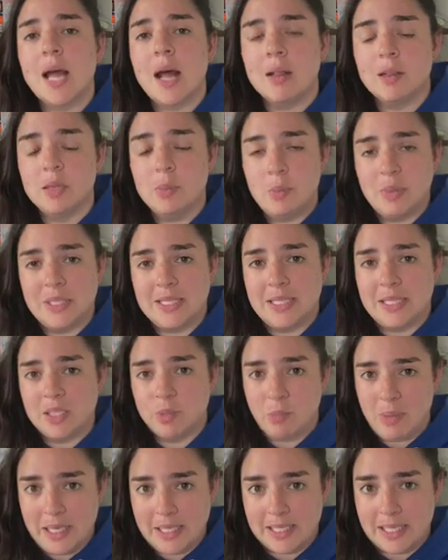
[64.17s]
solid
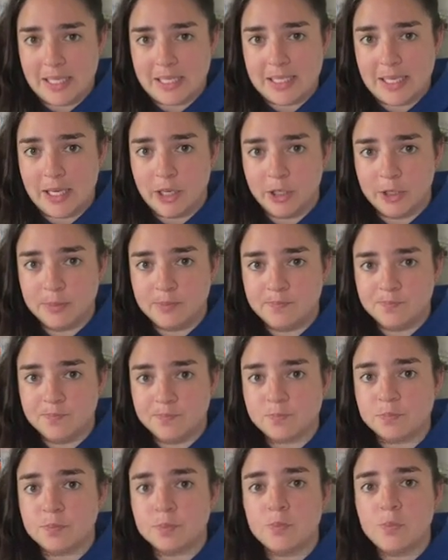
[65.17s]
business basics here.
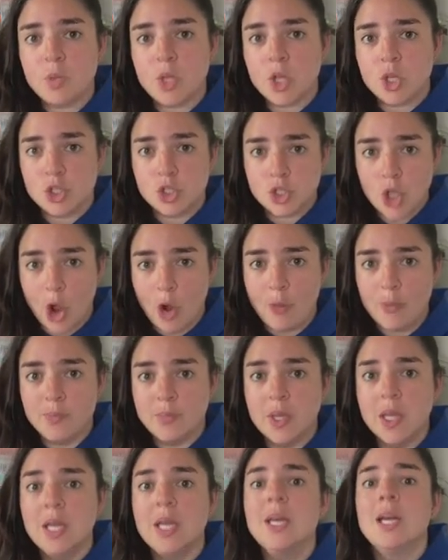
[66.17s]
So
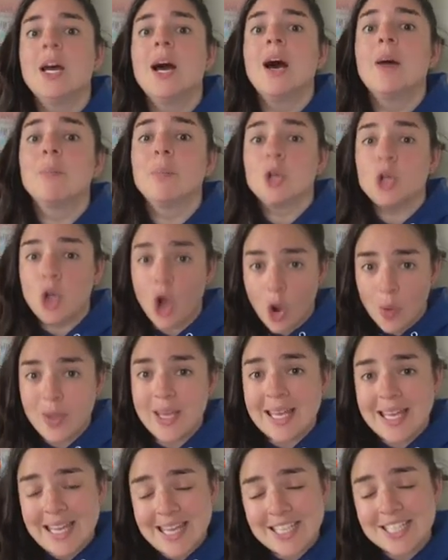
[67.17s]

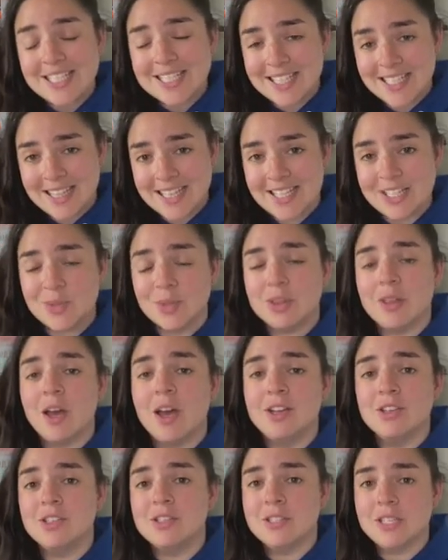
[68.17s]
going into this with the
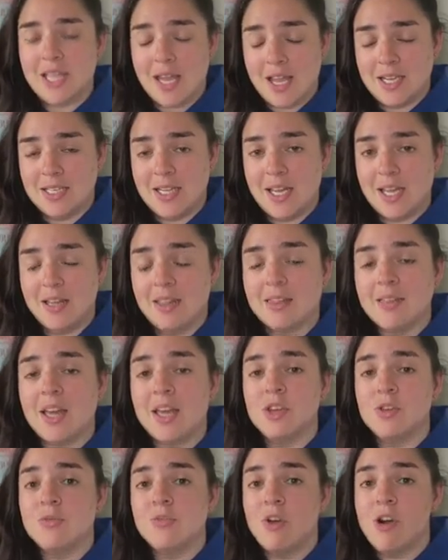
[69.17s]
understanding
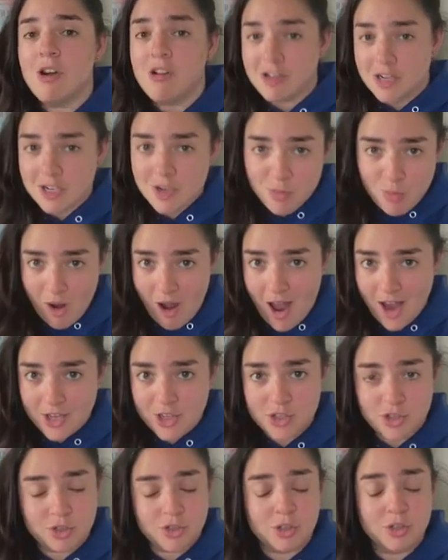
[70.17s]
that you've already
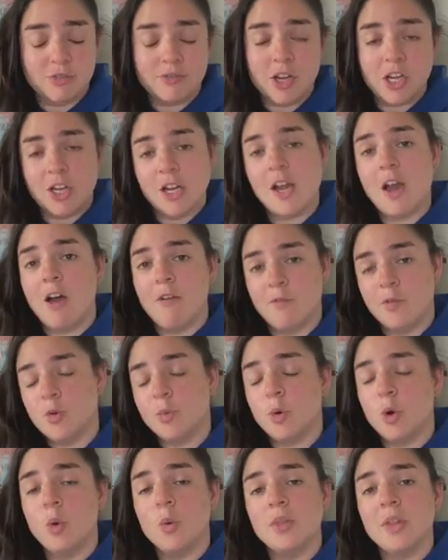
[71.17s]
watched or are very
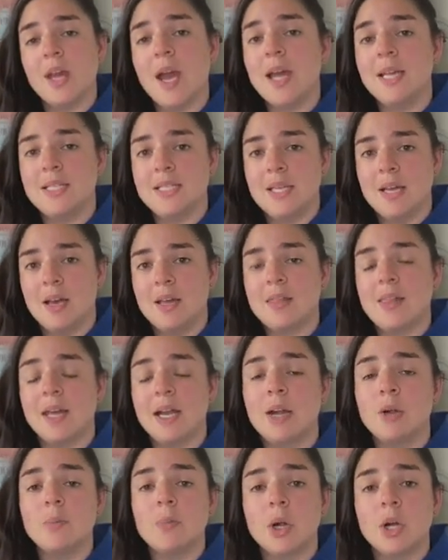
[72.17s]
comfortable with the idea
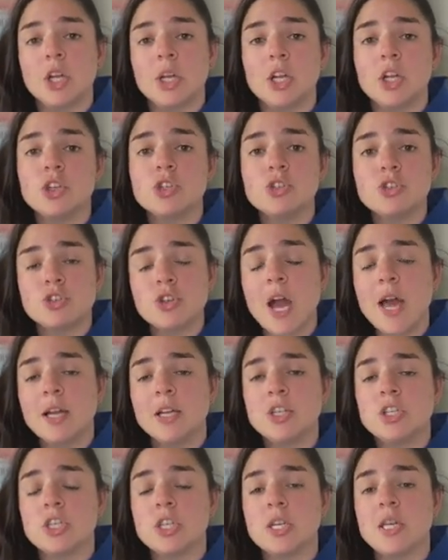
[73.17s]
that our marketing
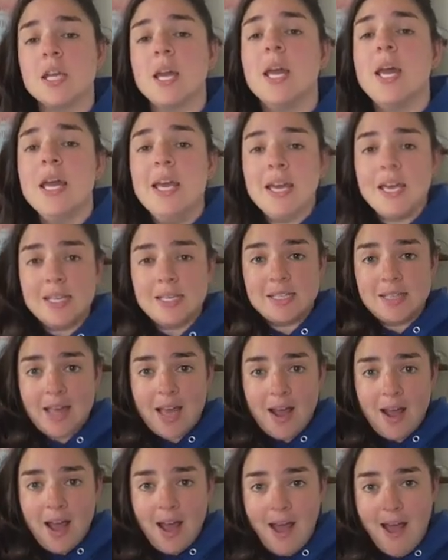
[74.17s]
strategy is
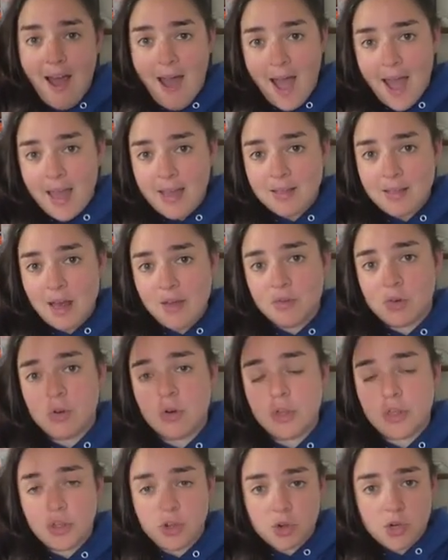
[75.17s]
that high
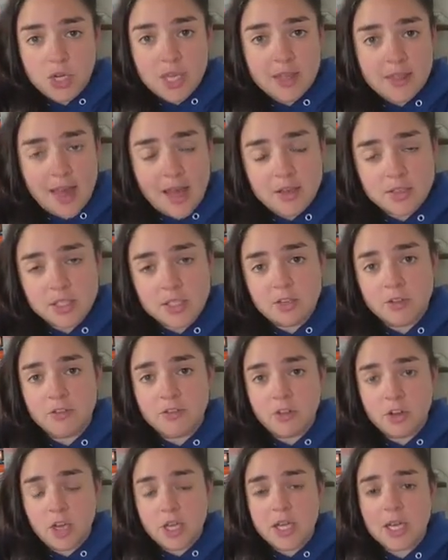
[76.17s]
level 30,000
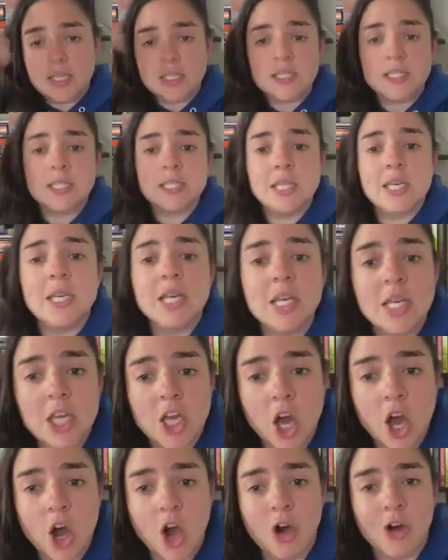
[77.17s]
foot
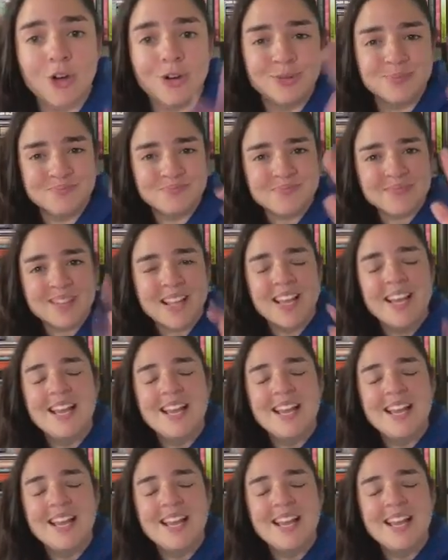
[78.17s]
CEO